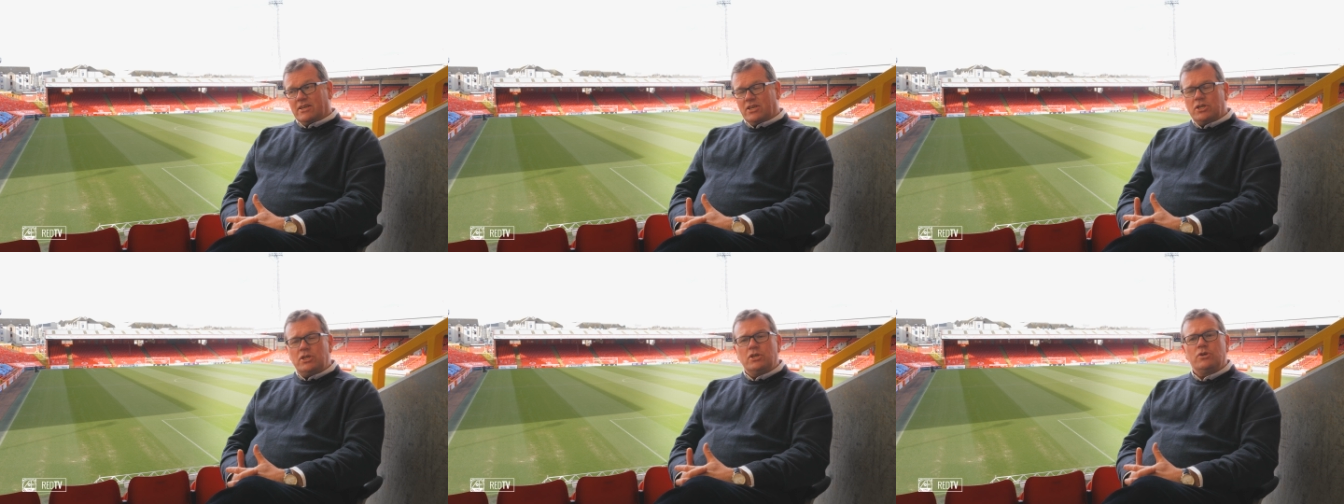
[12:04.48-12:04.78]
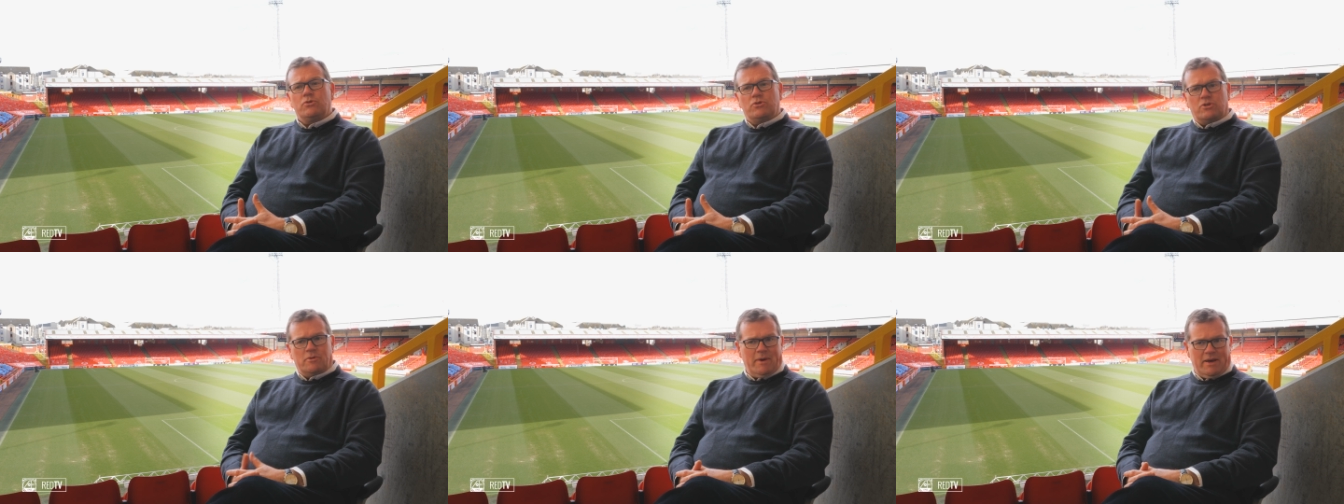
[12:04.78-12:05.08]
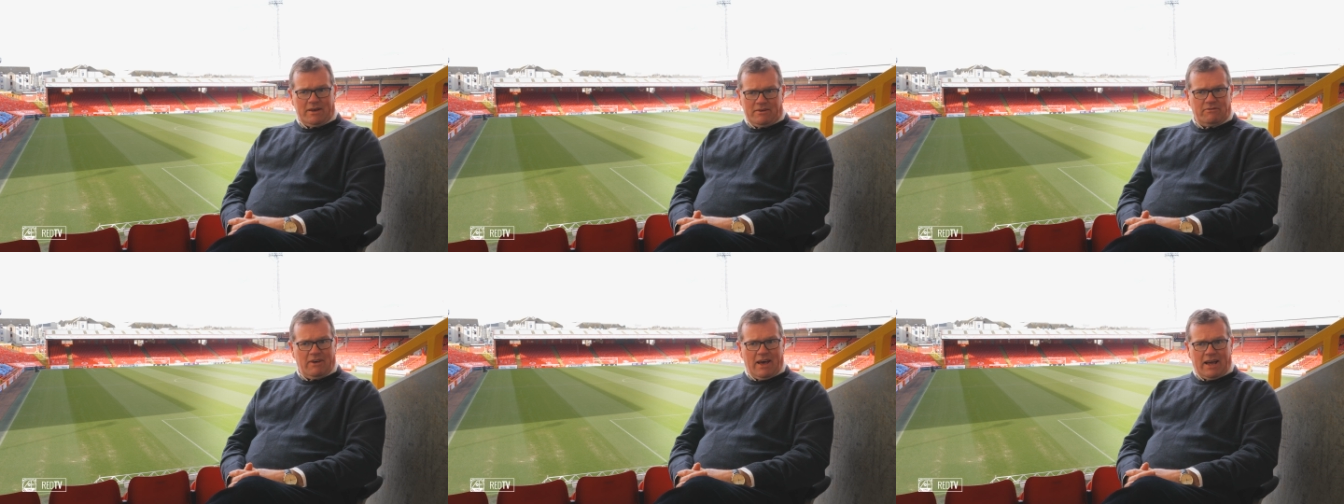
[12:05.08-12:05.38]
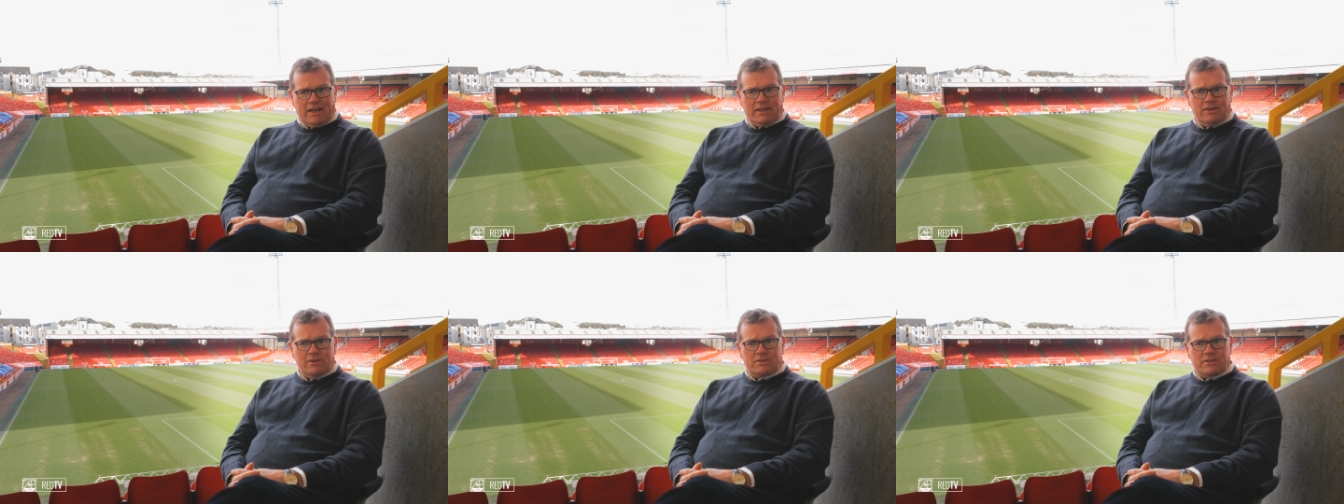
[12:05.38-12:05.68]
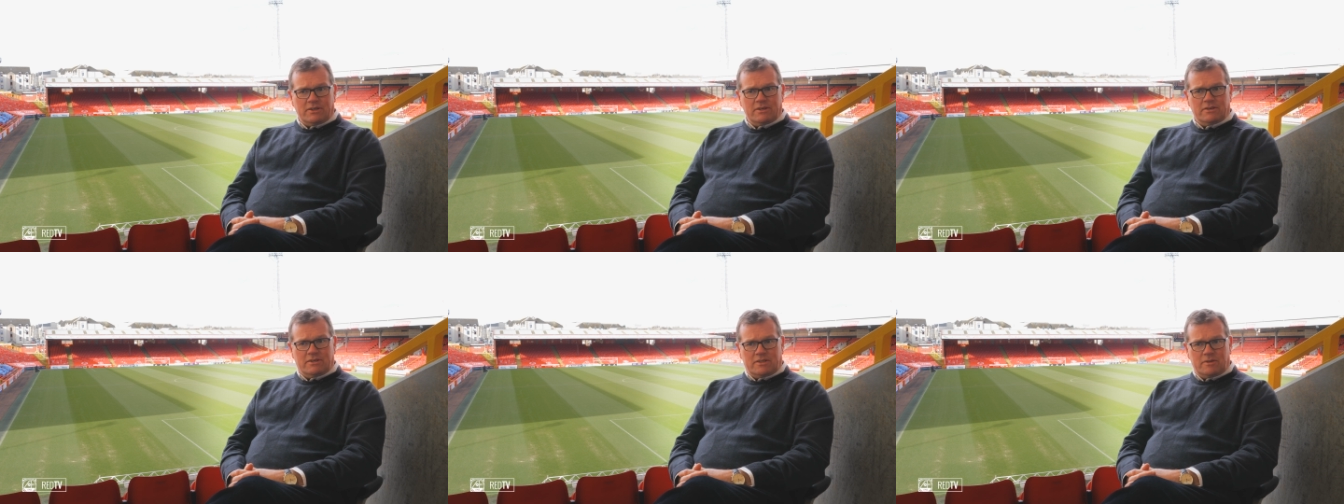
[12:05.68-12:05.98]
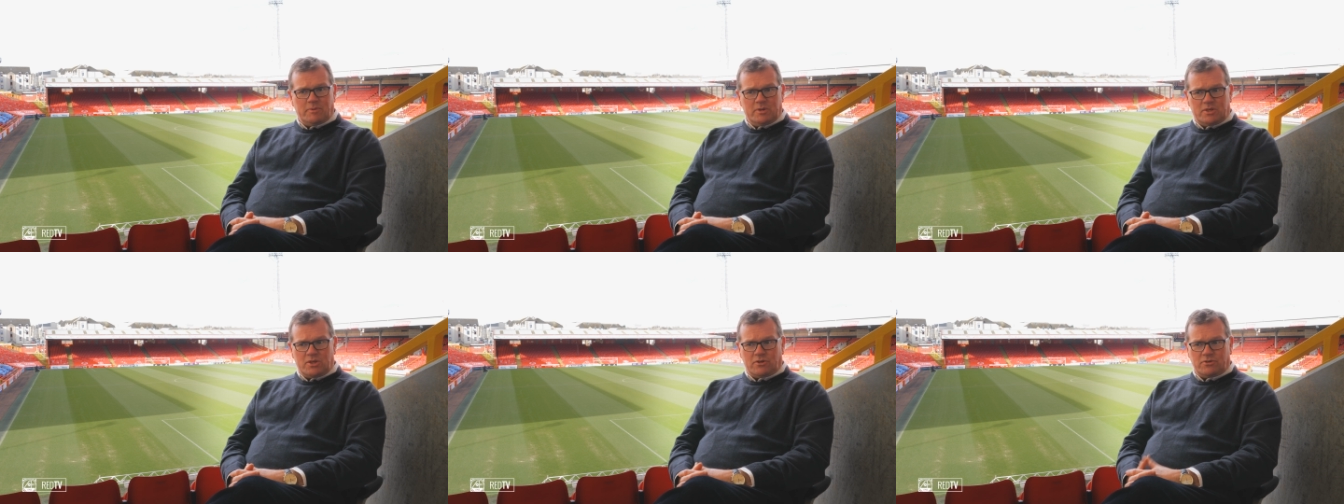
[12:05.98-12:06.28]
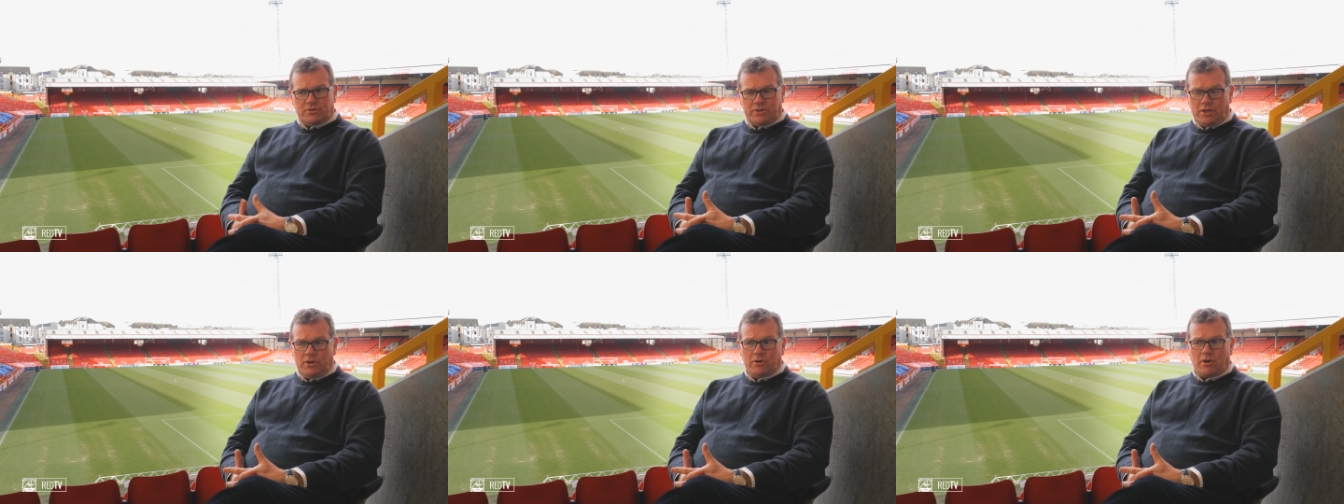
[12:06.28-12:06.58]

a huge amount of value to, to Pittodrie.